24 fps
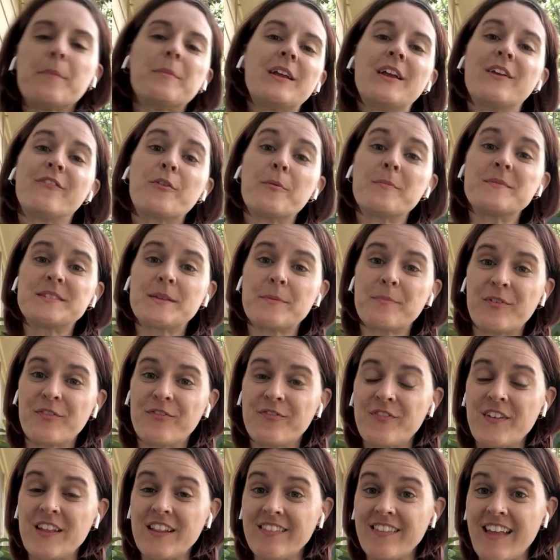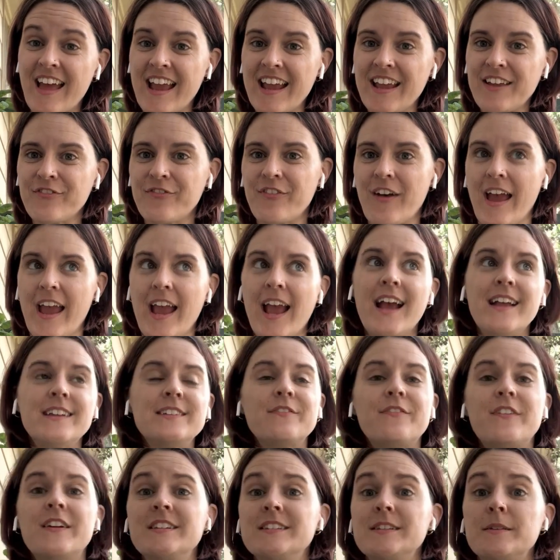Amber here from Simple Fit Life. I had
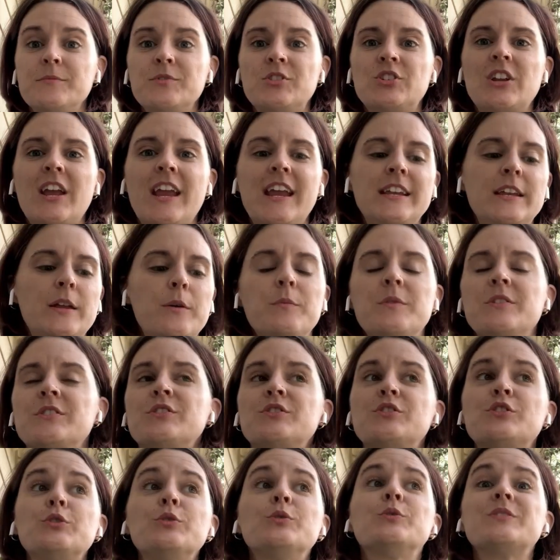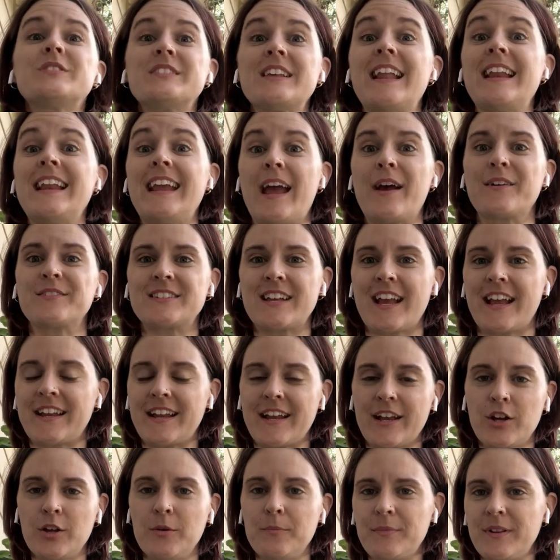to find some shade. It was too sunny outside.
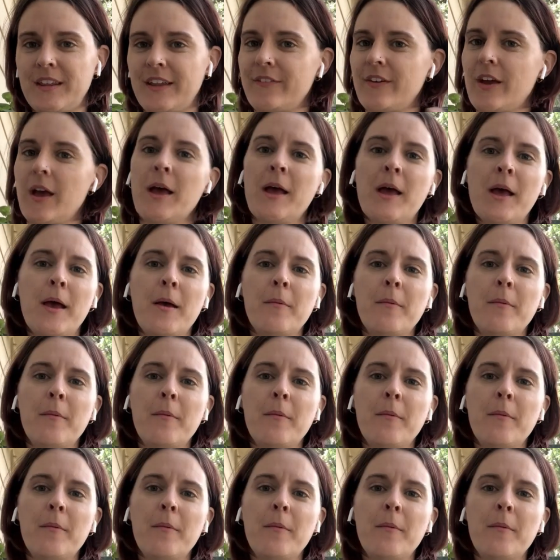I couldn't believe it.